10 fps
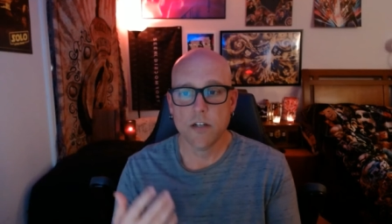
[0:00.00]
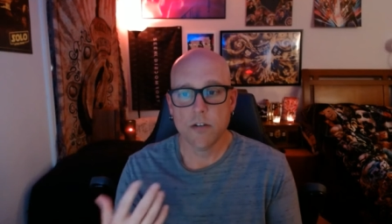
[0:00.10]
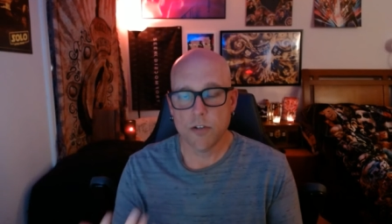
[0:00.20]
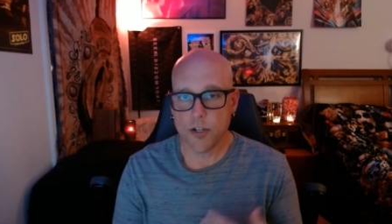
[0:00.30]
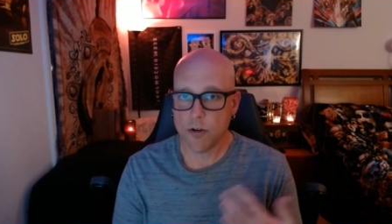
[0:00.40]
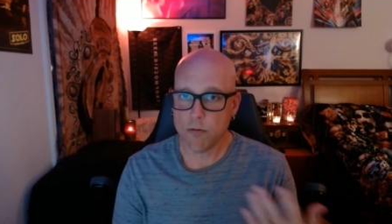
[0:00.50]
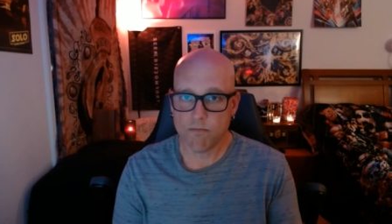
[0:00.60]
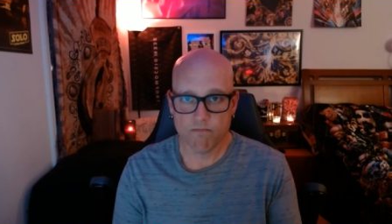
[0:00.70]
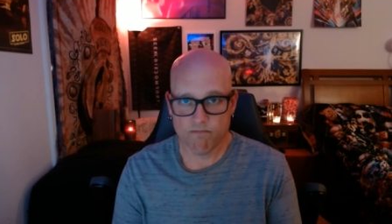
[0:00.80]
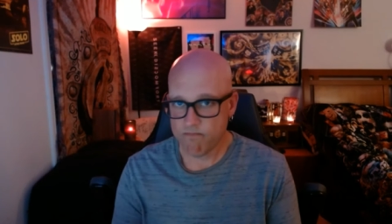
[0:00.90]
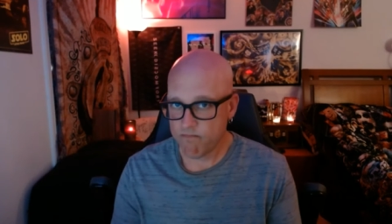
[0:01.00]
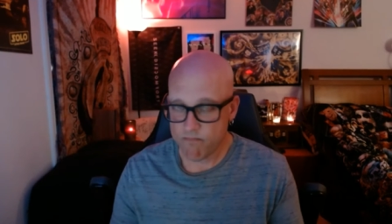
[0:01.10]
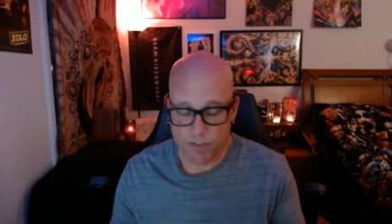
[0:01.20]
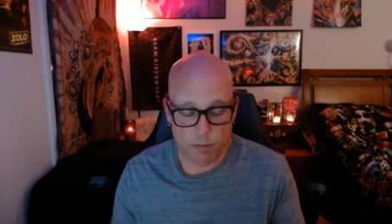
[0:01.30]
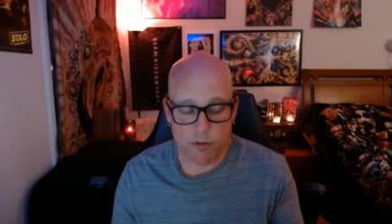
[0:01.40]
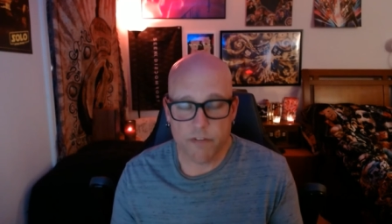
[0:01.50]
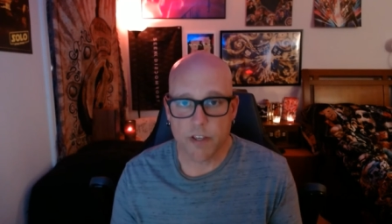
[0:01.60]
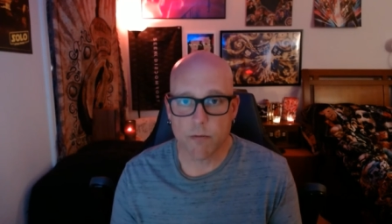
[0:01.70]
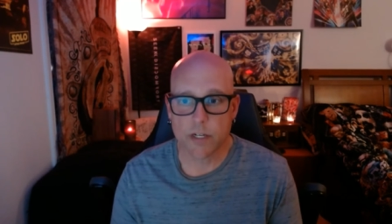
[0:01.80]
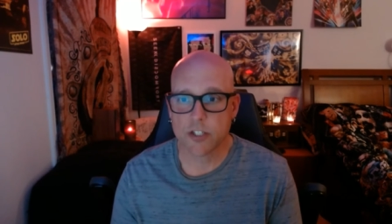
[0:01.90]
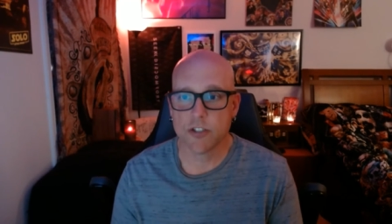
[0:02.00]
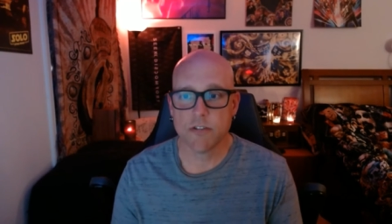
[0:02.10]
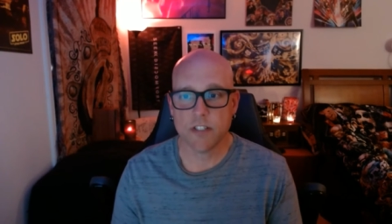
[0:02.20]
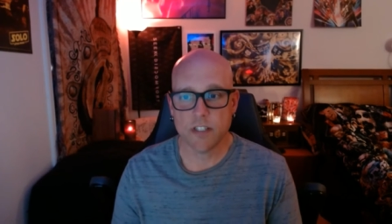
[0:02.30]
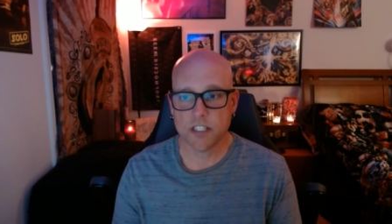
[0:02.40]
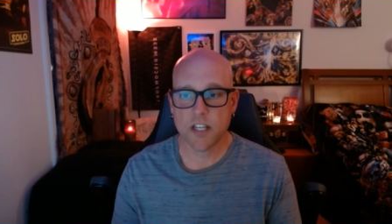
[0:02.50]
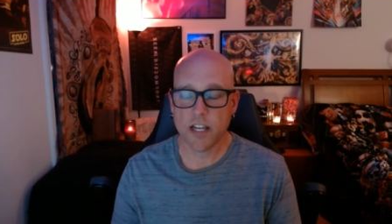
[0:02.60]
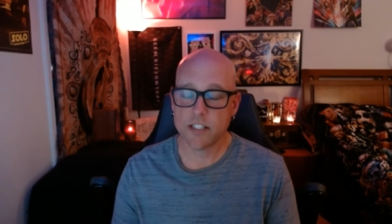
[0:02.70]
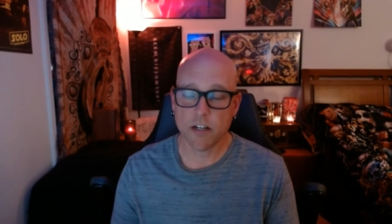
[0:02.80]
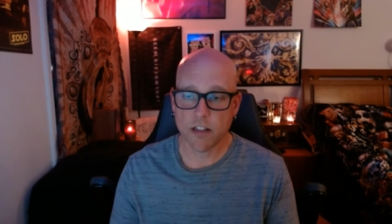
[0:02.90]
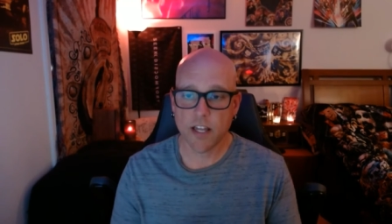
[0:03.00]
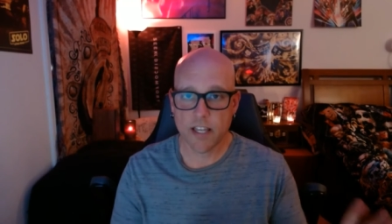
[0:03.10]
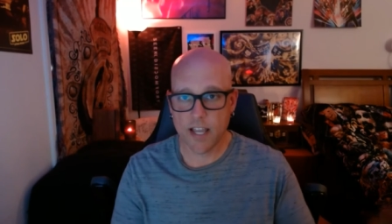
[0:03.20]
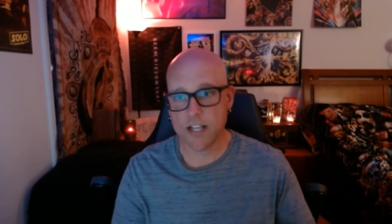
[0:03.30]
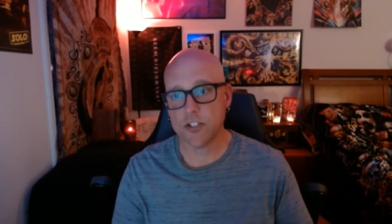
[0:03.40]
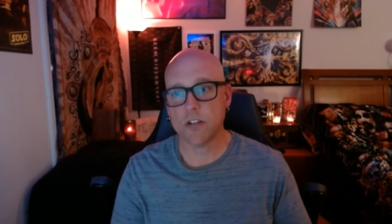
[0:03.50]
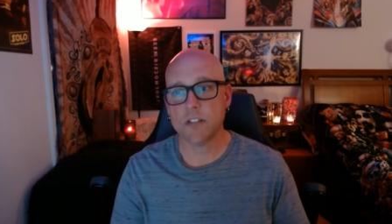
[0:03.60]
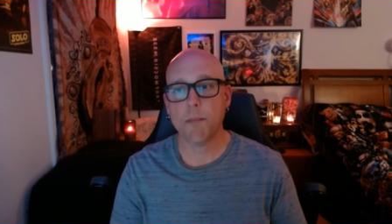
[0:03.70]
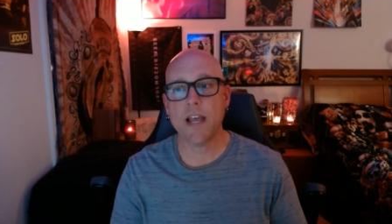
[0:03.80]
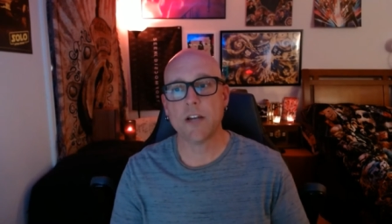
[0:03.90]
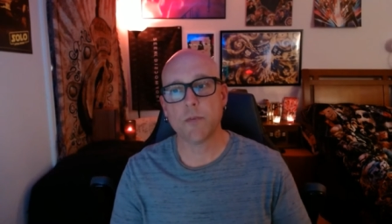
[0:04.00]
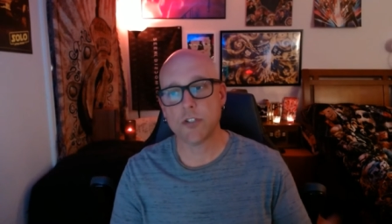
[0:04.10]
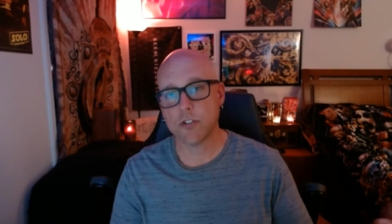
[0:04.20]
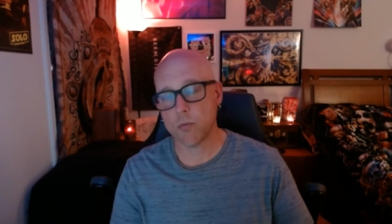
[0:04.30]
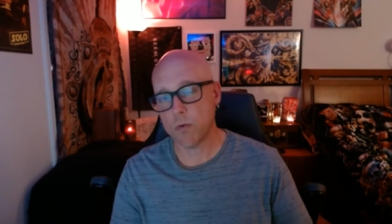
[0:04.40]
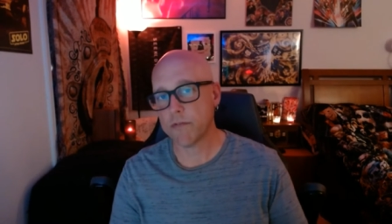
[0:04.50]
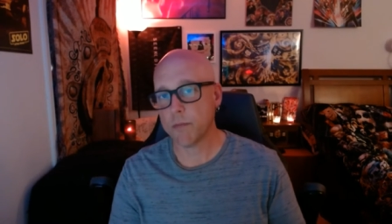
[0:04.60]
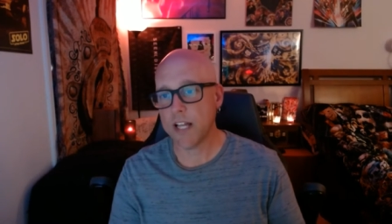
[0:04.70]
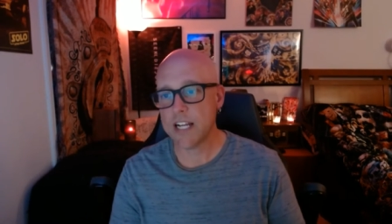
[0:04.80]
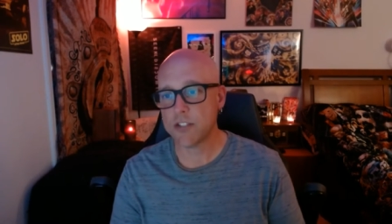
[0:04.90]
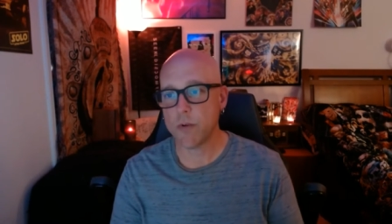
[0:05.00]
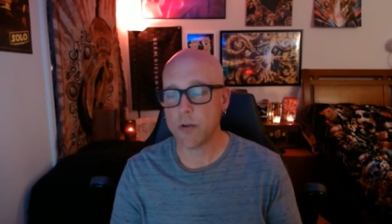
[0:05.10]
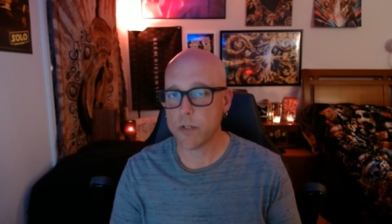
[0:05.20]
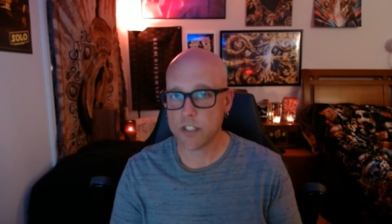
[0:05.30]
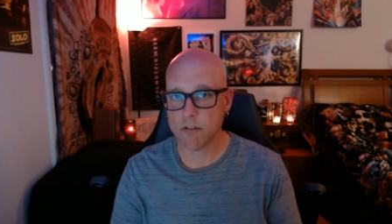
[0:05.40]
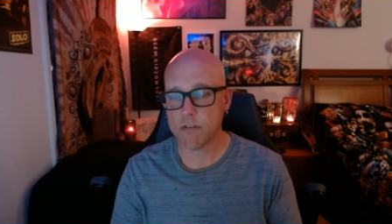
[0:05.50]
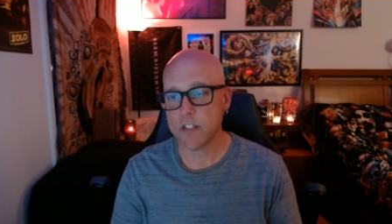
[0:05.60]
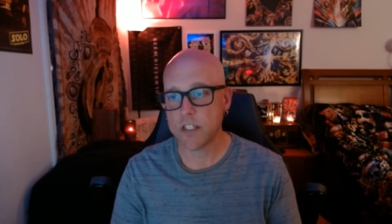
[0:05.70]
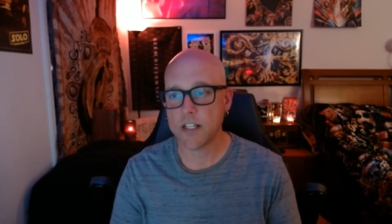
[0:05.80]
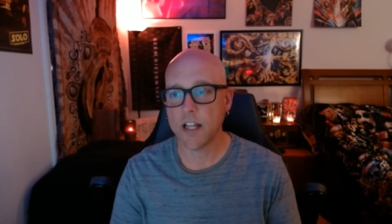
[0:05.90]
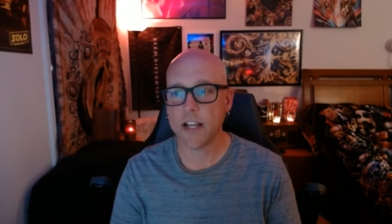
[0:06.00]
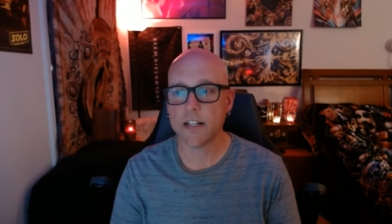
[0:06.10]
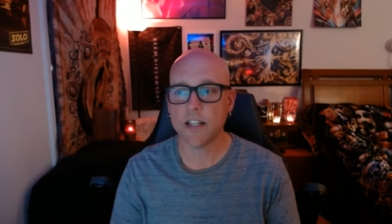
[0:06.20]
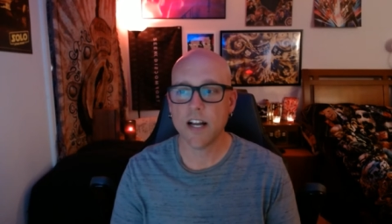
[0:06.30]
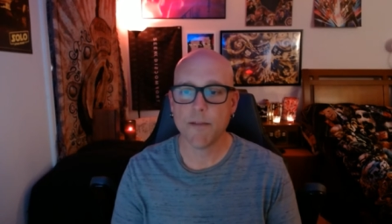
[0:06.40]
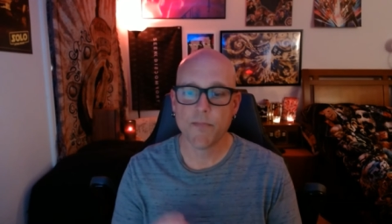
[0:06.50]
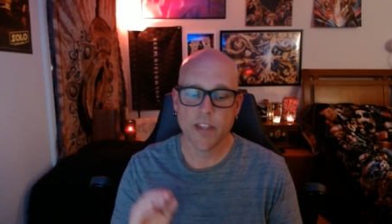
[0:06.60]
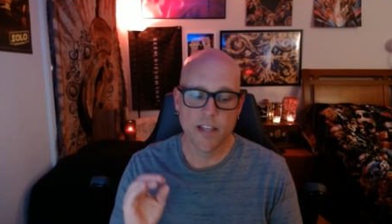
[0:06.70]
you know, the movie, which in this case, unlike Cash on Demand, which was the one from last week, which I really did like a lot,